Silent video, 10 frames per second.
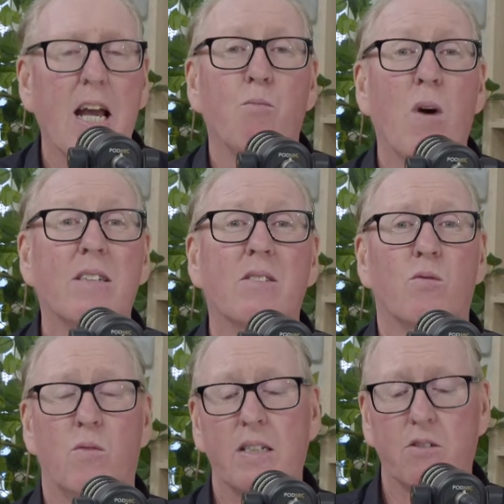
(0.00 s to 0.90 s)
And
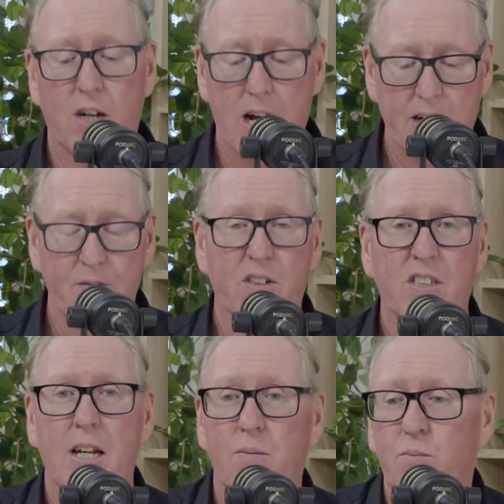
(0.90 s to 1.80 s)
one crowd even
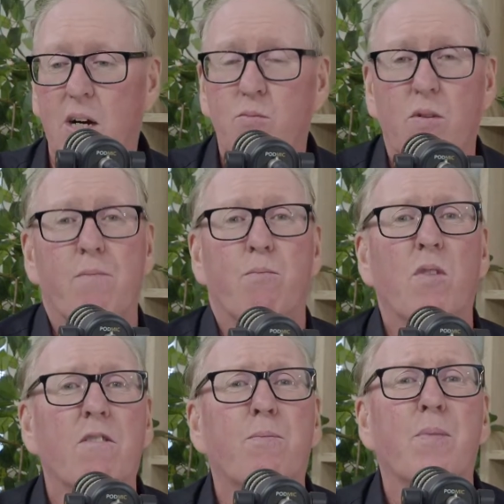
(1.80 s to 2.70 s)
said, well,
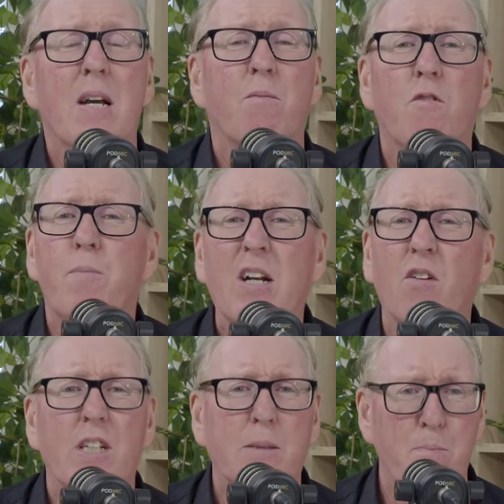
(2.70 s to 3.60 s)
we've been
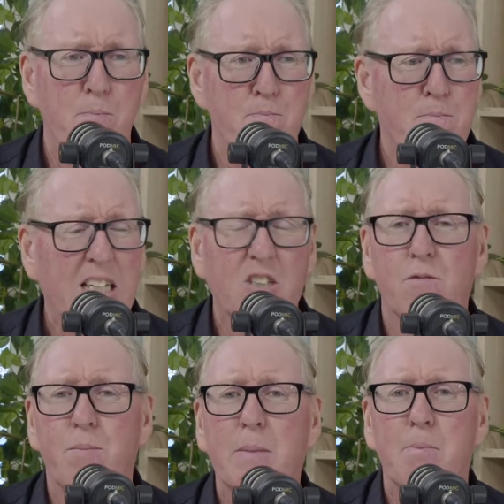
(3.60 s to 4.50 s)
on this
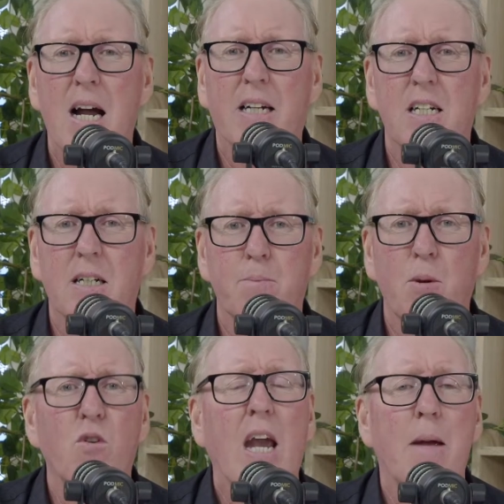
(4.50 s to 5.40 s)
massive big marketing
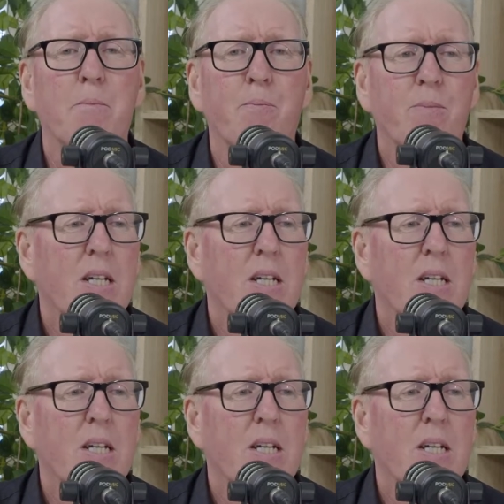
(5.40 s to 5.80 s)
boot camp